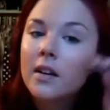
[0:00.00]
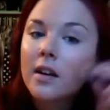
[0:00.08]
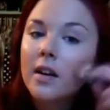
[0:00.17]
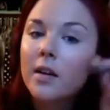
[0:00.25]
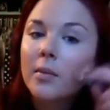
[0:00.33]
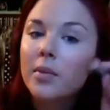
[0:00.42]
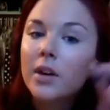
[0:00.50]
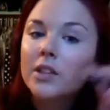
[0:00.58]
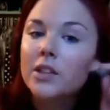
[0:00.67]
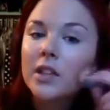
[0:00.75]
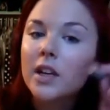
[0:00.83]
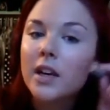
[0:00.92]
and brush
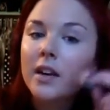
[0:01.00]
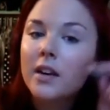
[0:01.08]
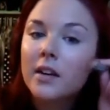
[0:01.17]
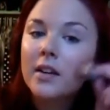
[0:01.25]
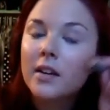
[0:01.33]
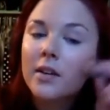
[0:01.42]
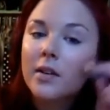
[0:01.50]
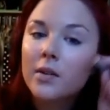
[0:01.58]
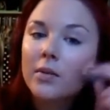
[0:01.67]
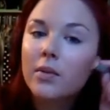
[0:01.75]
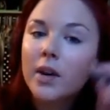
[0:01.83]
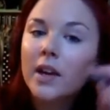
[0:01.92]
it in
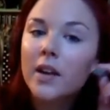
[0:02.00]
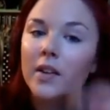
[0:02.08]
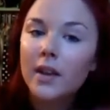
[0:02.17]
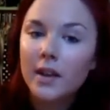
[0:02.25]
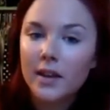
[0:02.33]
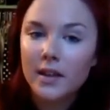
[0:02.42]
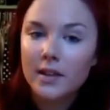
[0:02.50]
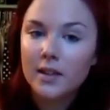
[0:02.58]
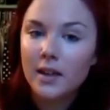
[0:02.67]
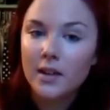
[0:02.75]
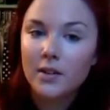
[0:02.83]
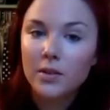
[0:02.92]
right on that nice
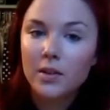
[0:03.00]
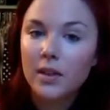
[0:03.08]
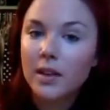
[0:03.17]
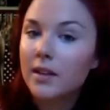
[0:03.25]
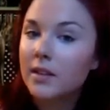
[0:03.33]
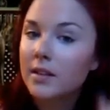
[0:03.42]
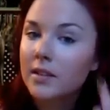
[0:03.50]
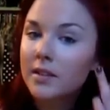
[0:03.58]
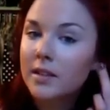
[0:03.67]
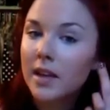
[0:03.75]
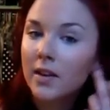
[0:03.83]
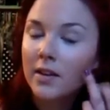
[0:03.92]
contour line. See
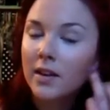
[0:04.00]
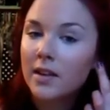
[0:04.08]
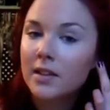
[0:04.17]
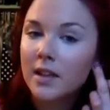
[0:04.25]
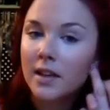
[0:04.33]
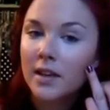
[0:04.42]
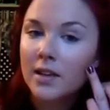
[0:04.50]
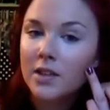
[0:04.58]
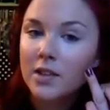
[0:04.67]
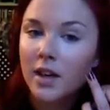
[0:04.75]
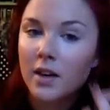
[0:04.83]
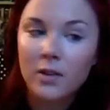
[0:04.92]
how it gets that nice
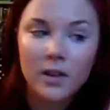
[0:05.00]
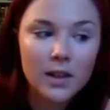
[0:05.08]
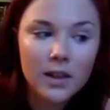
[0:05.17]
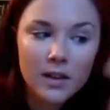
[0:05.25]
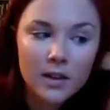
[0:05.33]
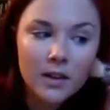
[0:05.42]
shadow right there?